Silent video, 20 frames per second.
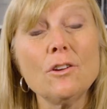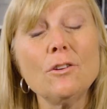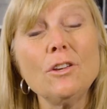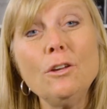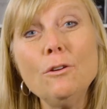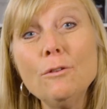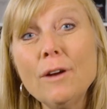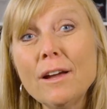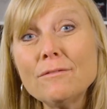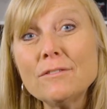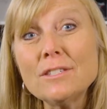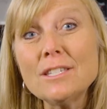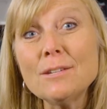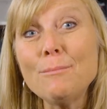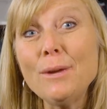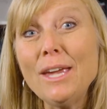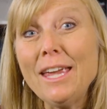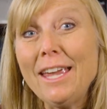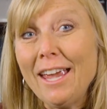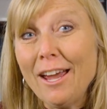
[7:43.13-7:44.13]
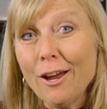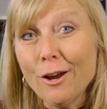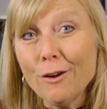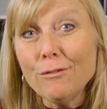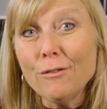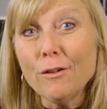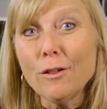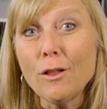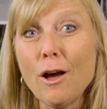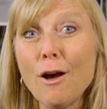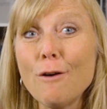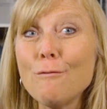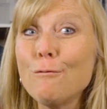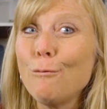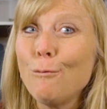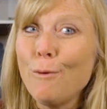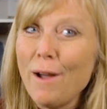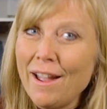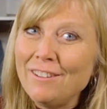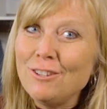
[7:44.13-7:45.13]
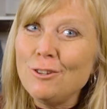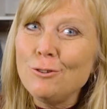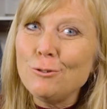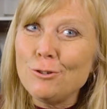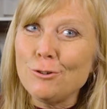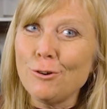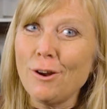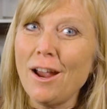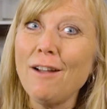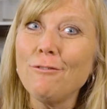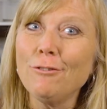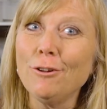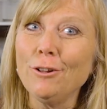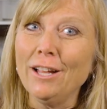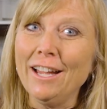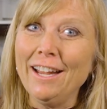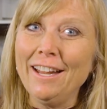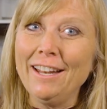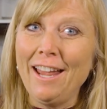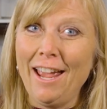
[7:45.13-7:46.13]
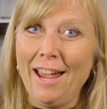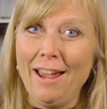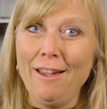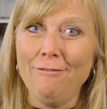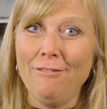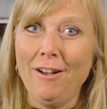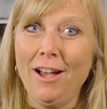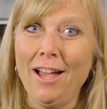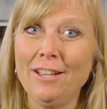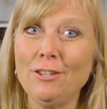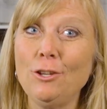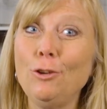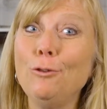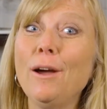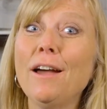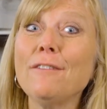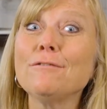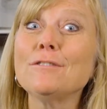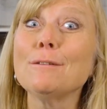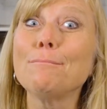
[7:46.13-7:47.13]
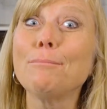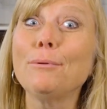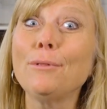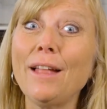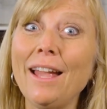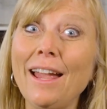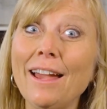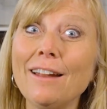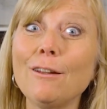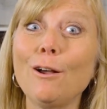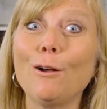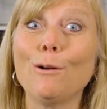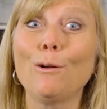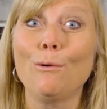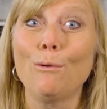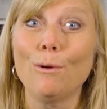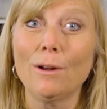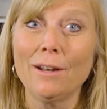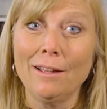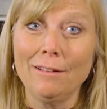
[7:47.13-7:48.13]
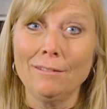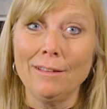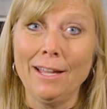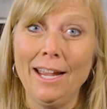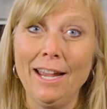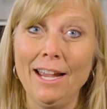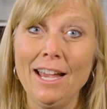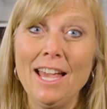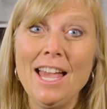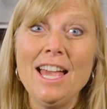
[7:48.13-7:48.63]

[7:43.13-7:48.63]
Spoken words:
you have to be careful of when you travel in Avon. You have to plan accordingly.